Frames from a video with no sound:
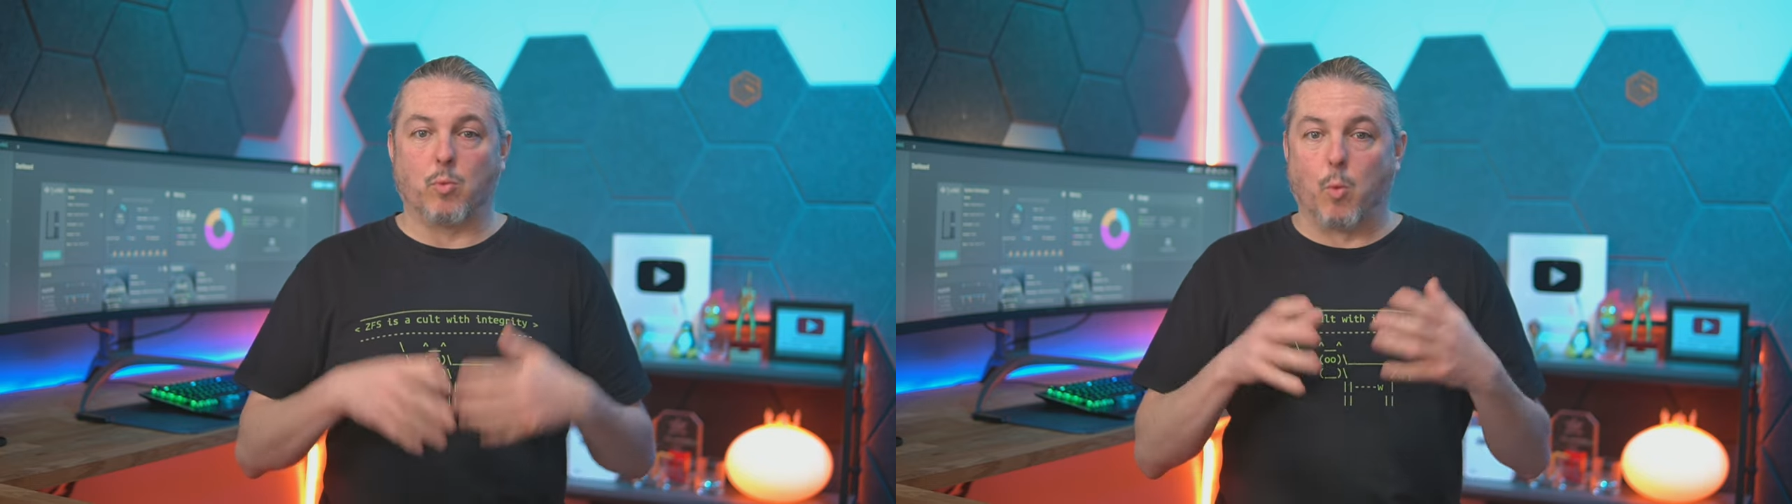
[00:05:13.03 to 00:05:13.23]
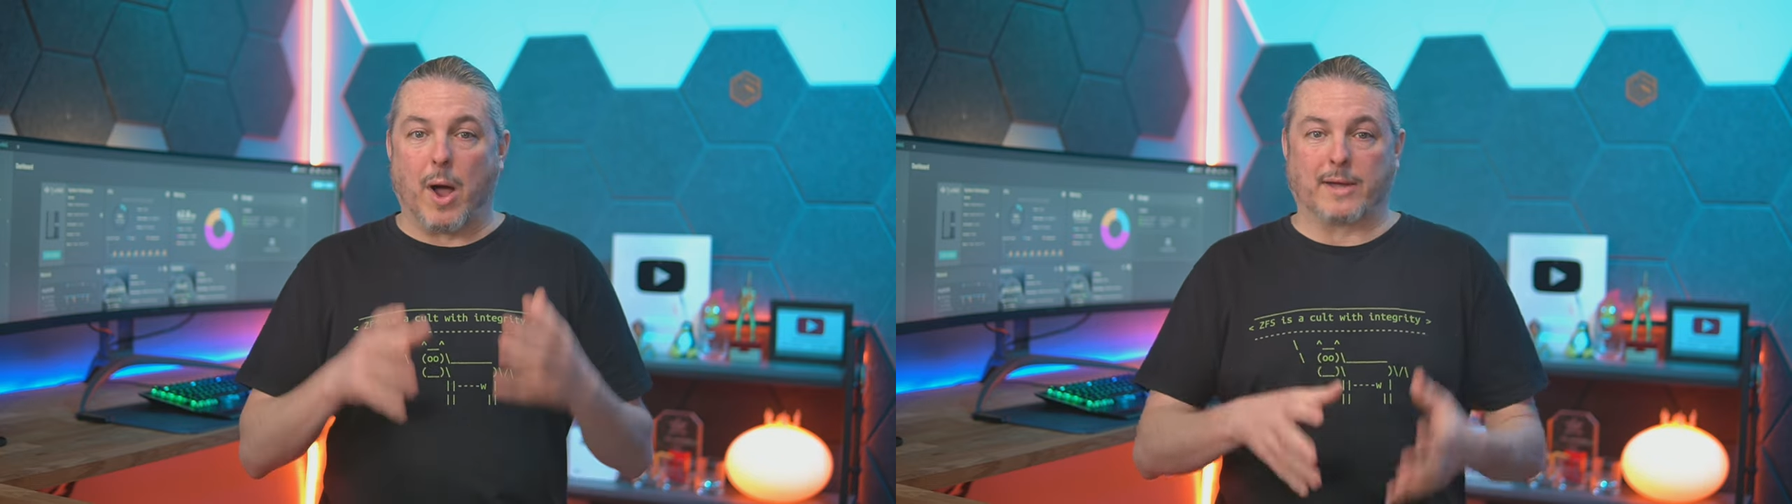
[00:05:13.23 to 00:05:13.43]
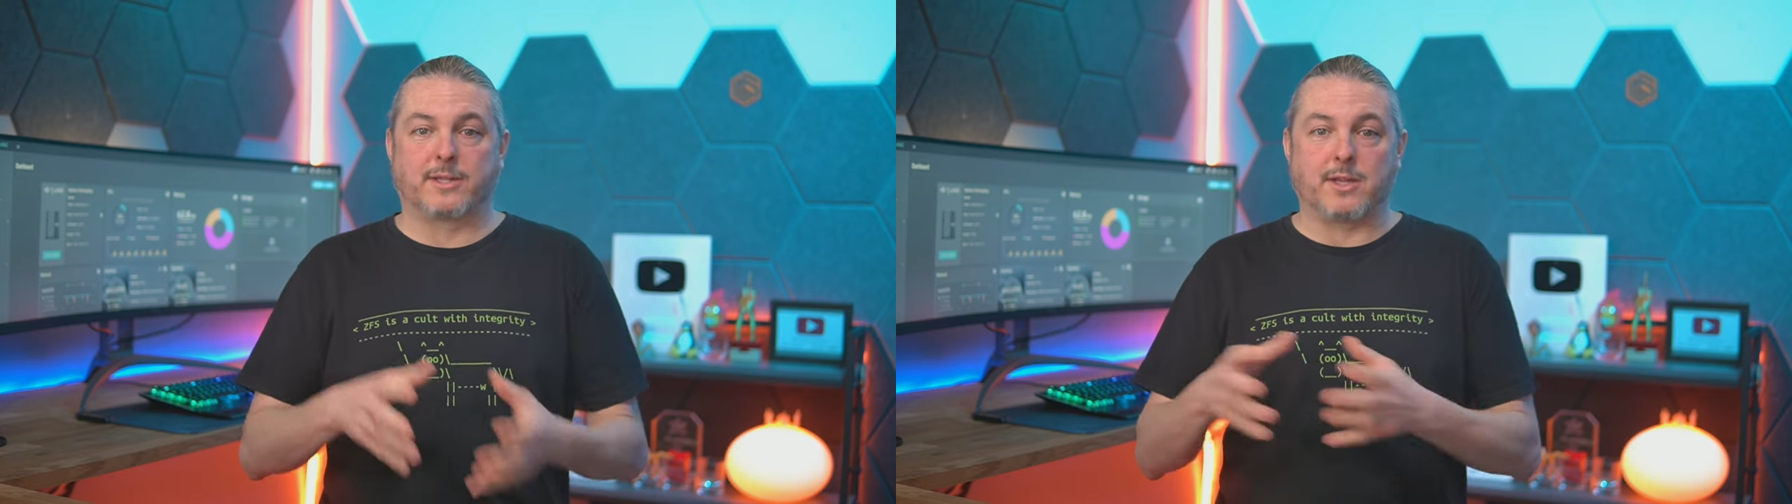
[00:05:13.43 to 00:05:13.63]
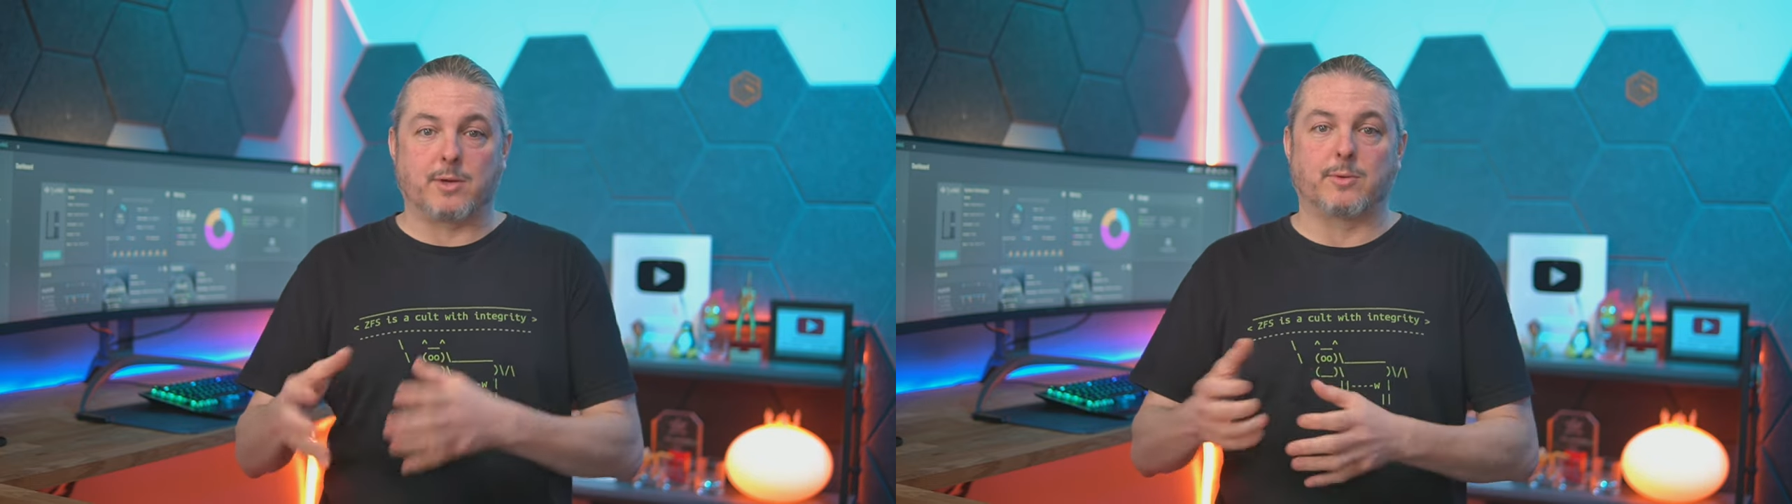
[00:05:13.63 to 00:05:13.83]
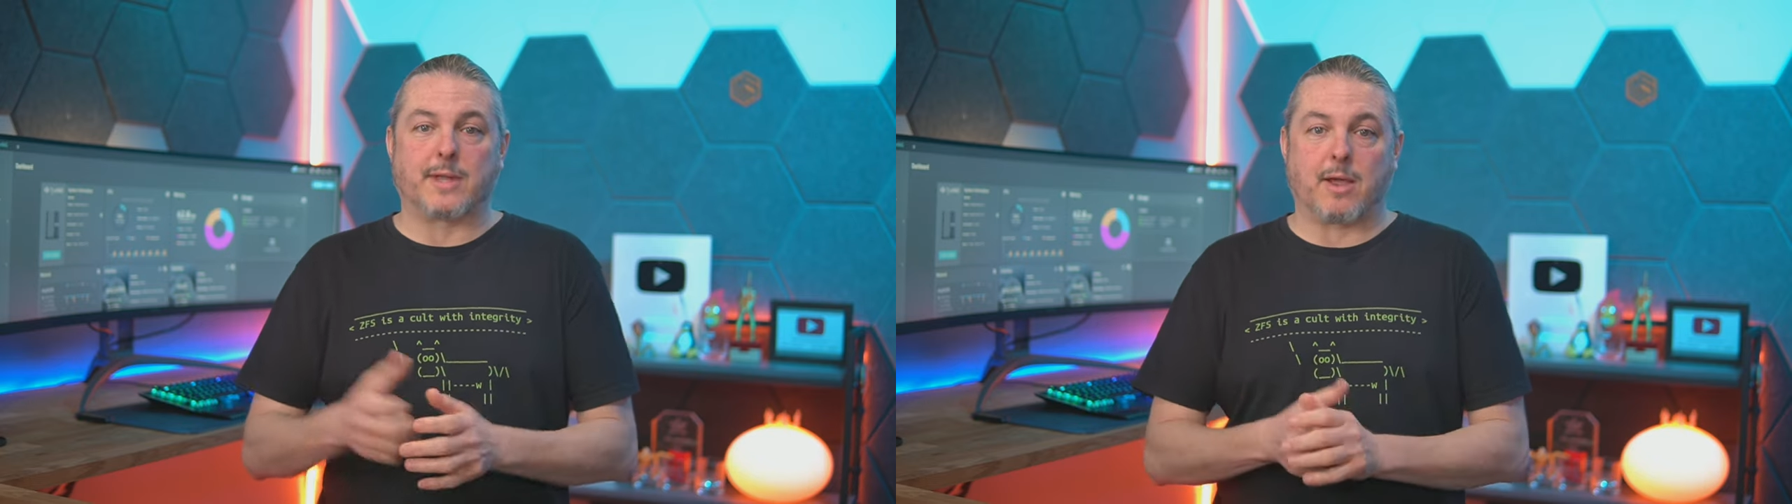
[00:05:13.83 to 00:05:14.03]
want to
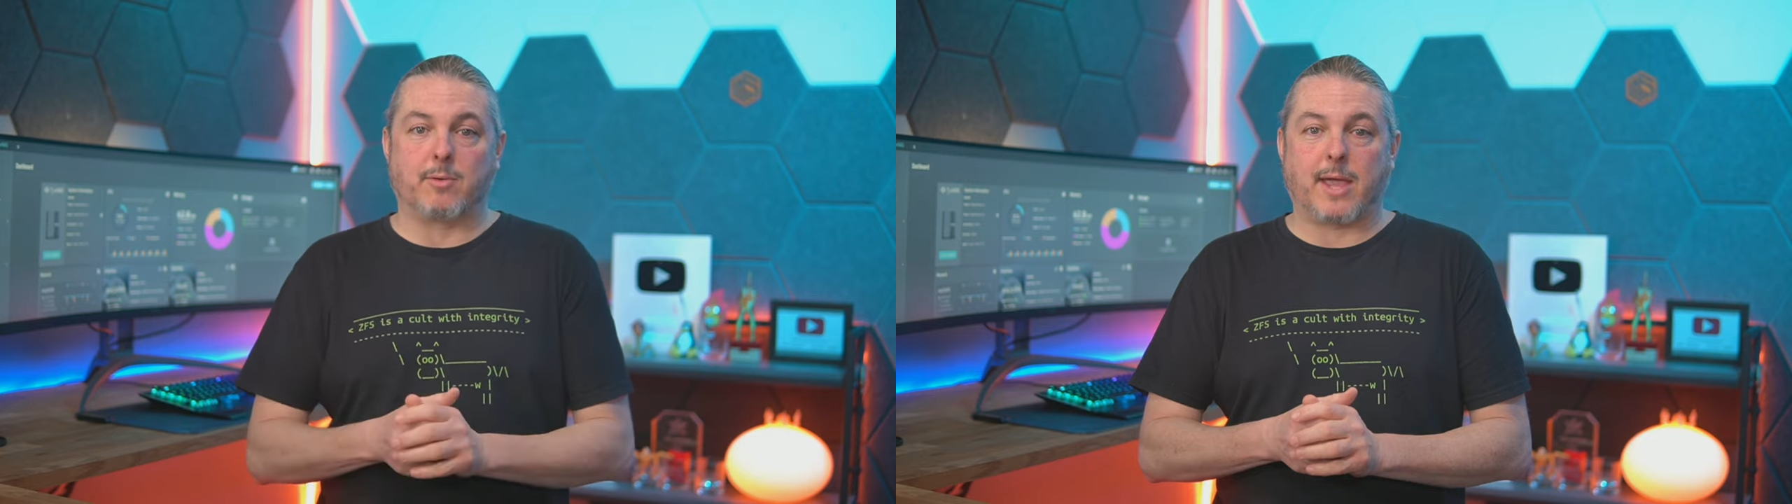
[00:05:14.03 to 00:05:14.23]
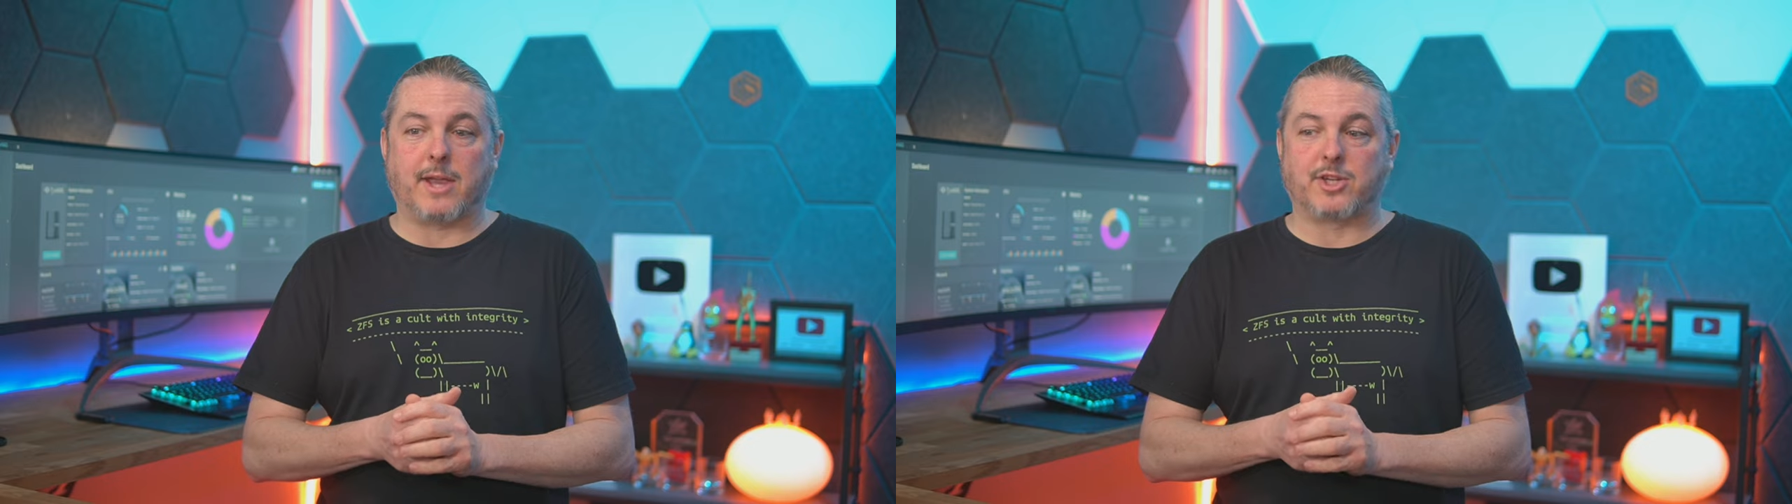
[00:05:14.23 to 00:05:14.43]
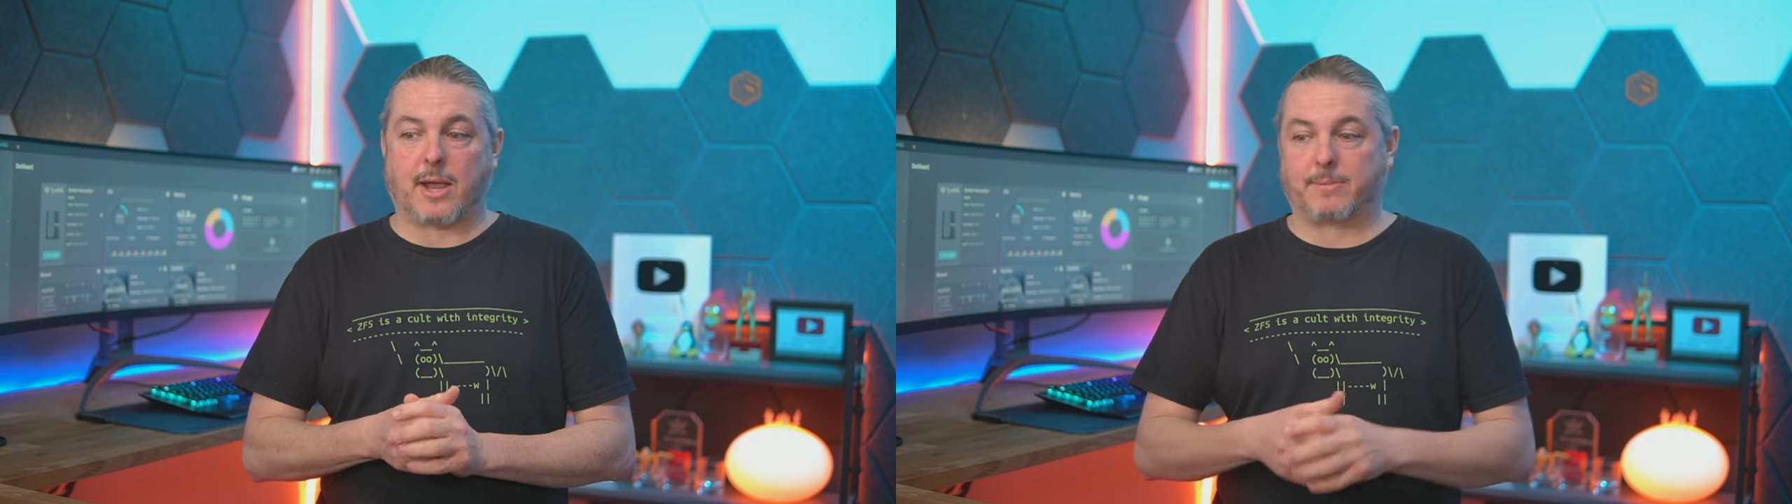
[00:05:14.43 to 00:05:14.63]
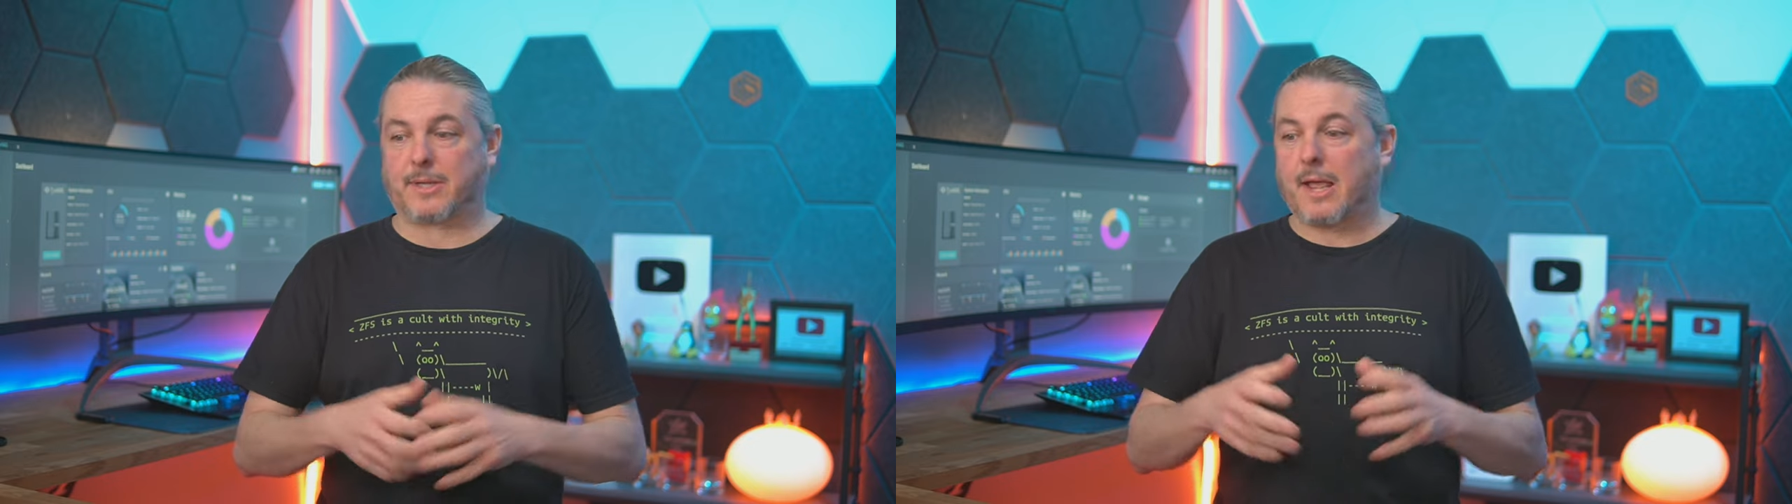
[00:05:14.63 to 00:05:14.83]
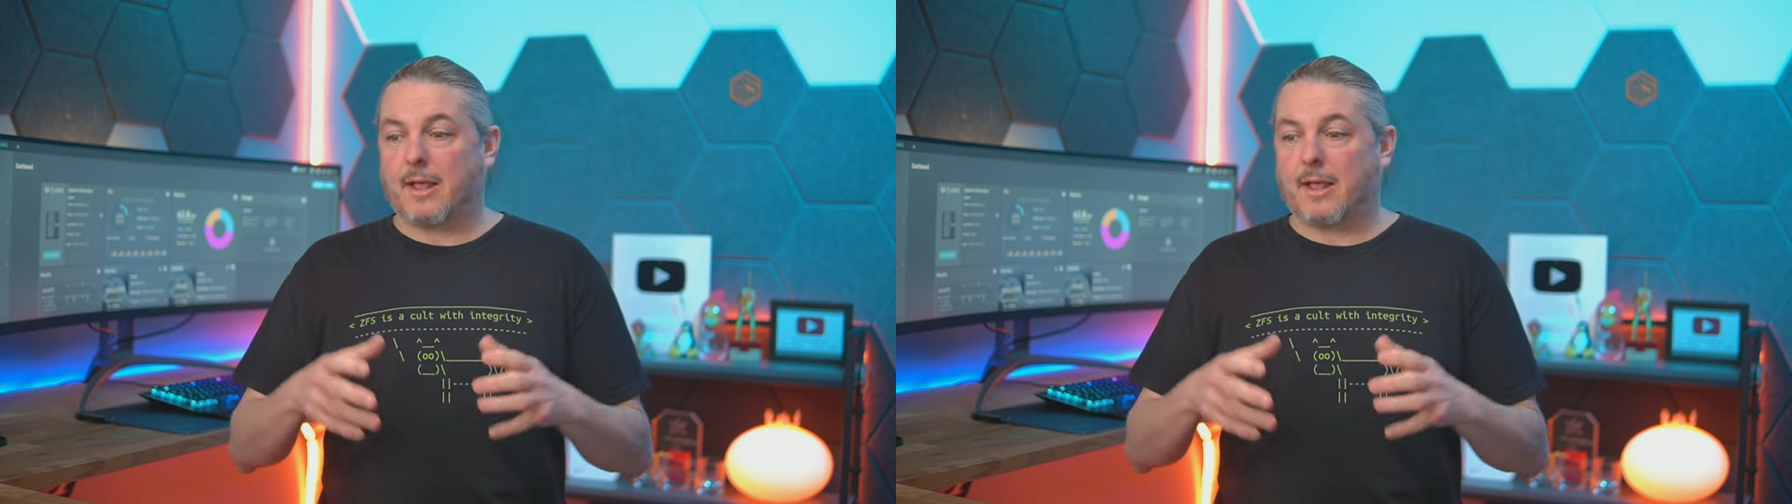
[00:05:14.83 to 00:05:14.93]
use iocage apps.